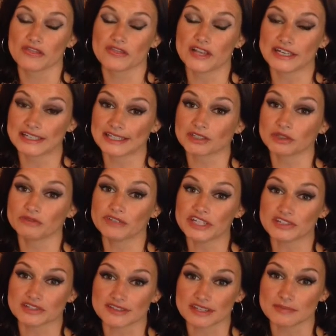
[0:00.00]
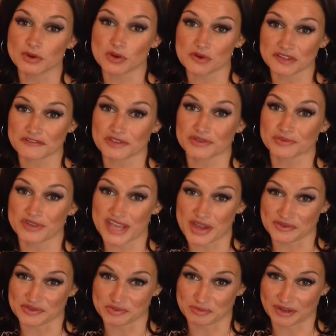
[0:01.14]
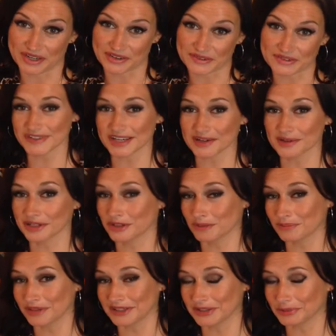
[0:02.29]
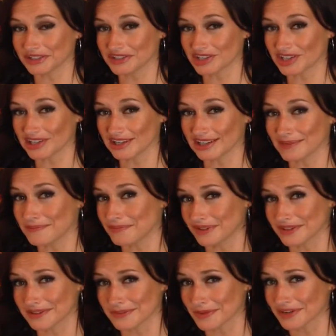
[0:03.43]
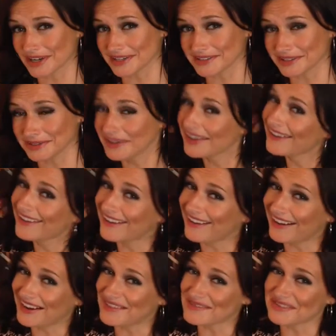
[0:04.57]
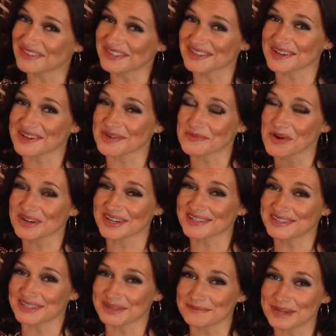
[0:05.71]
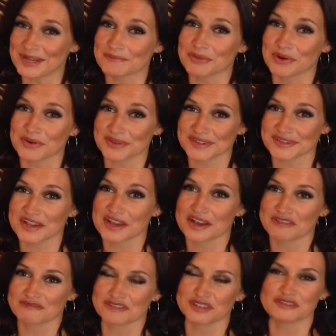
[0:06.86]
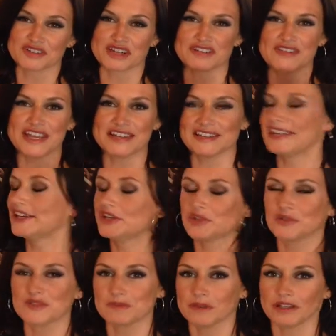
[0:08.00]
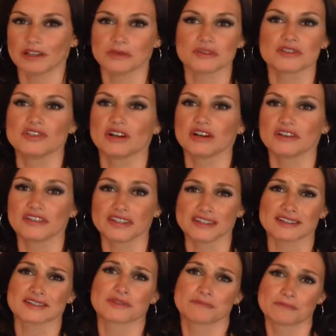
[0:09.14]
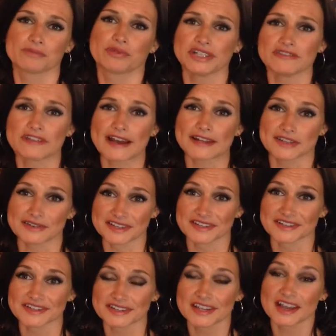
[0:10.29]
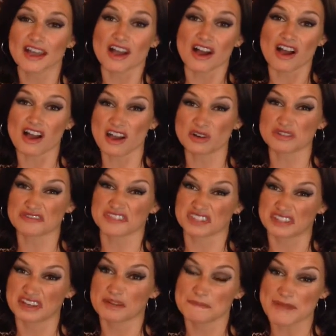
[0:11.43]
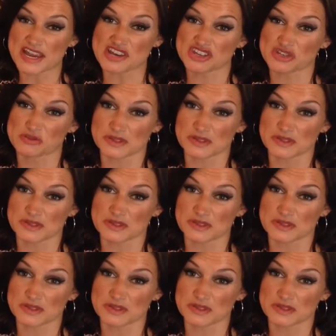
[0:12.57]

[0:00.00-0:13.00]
the little Regency box for £300. So it could be a little bit cheeky, but this is what I do. If there's one item in a box full of kind of inconspicuous junk that is pretty valueless, I'll often make sure